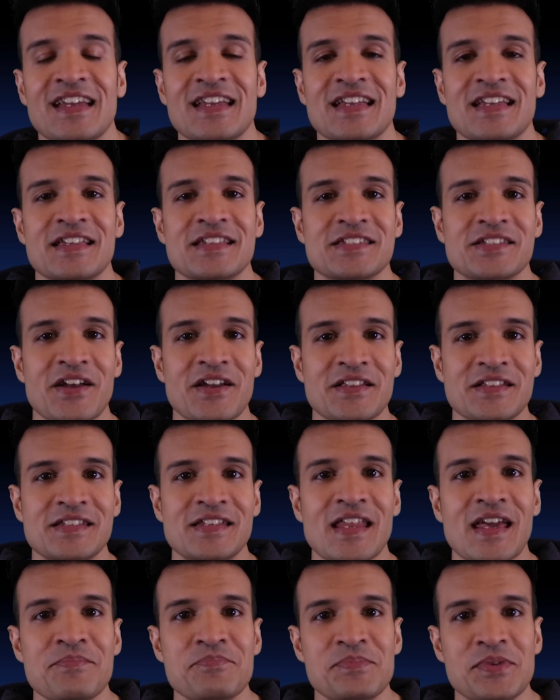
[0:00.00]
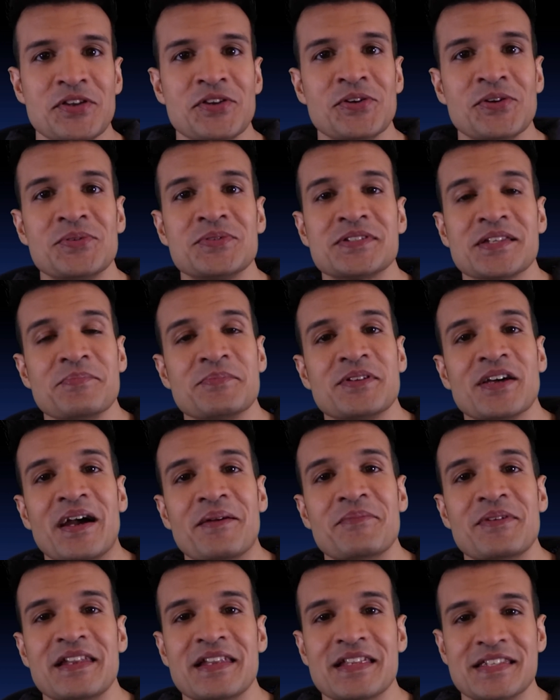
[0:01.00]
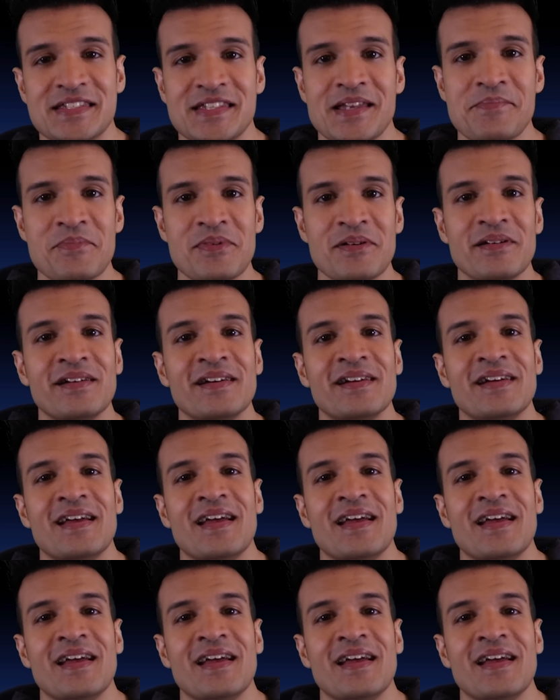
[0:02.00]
is going to debut sometime in December,